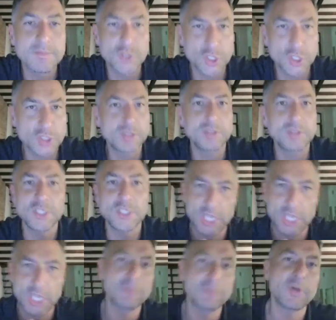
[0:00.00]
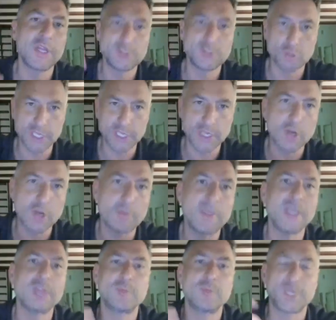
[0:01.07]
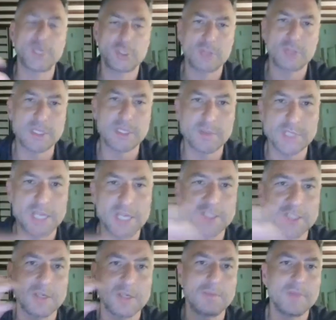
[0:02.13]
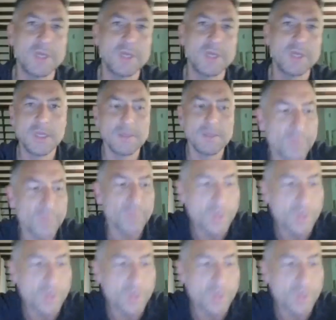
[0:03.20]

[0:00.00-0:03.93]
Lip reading: Just injecting money into the economy to make sure that there is some, a